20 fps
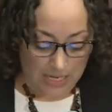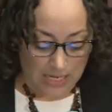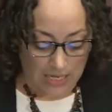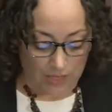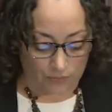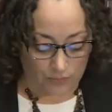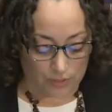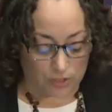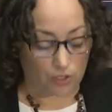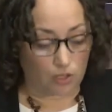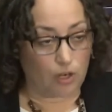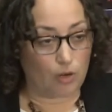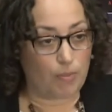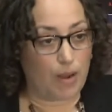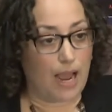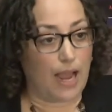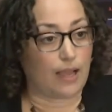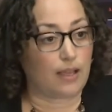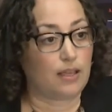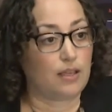if we turn our
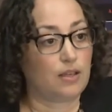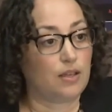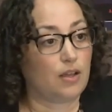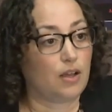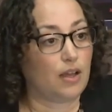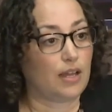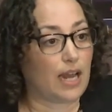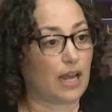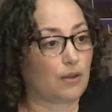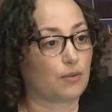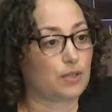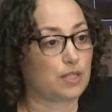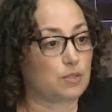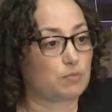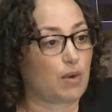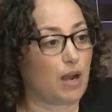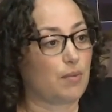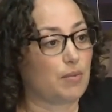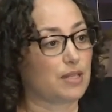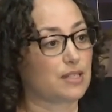back on equity's
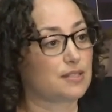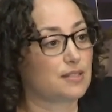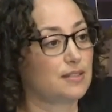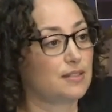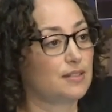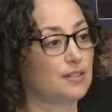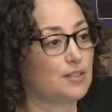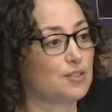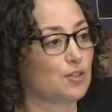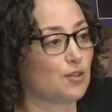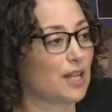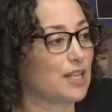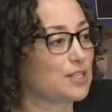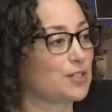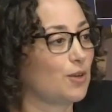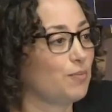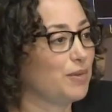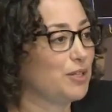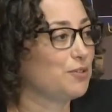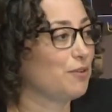promise. So let's
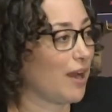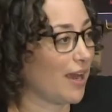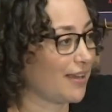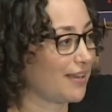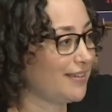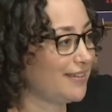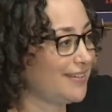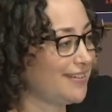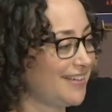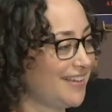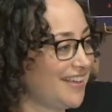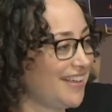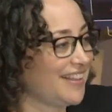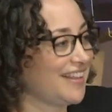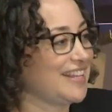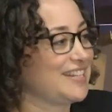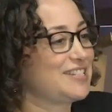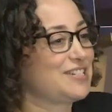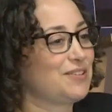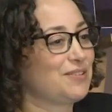don't be dreck.
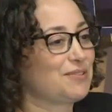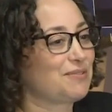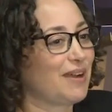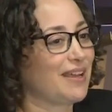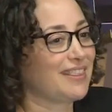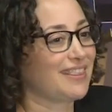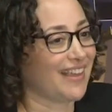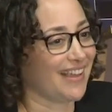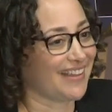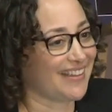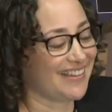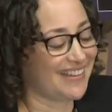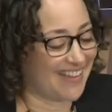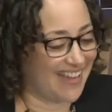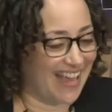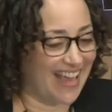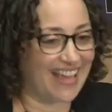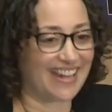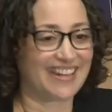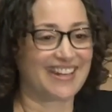Let's do the right thing,
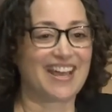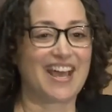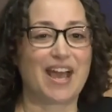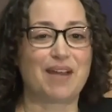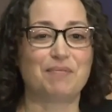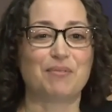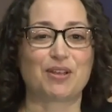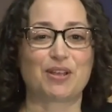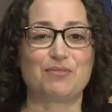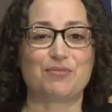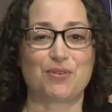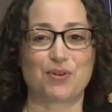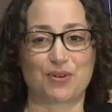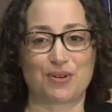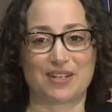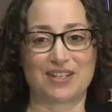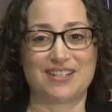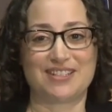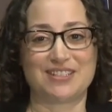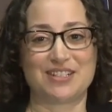and I'm looking
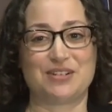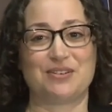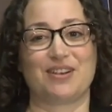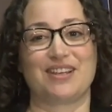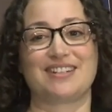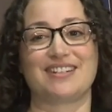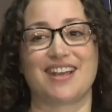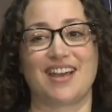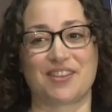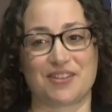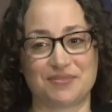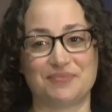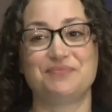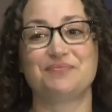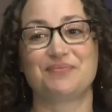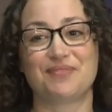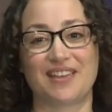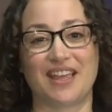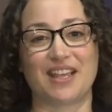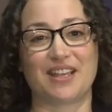forward to doing it together.
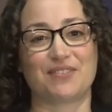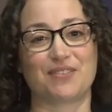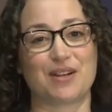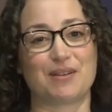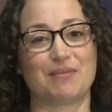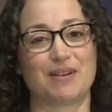Thank you very